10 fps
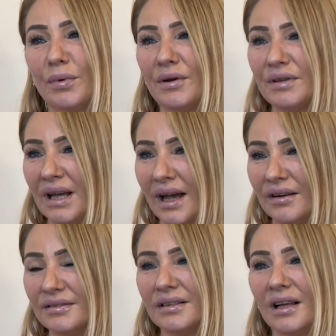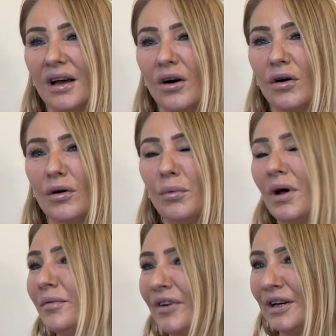broke down or
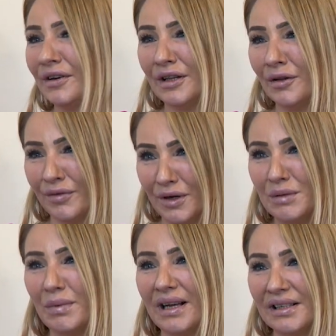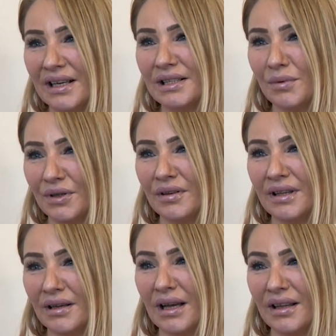weren't very good in the first place. That's what you
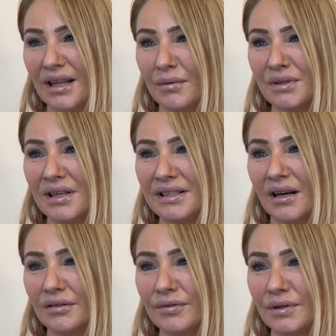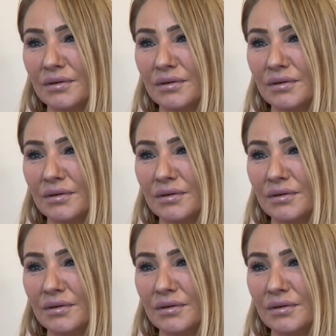think that was her downfall?